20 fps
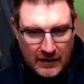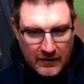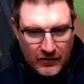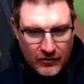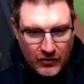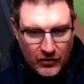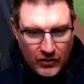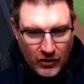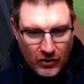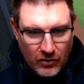
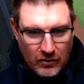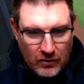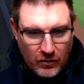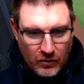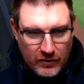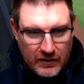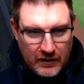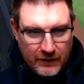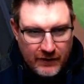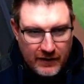so
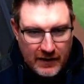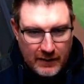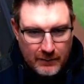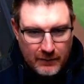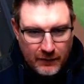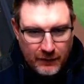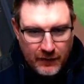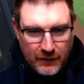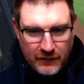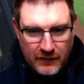looking for
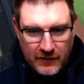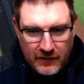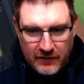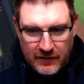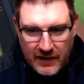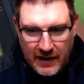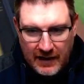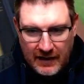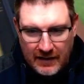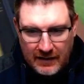number 50
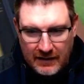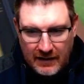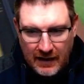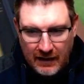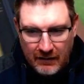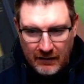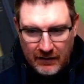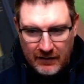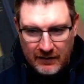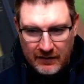today, and
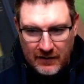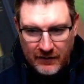Garland has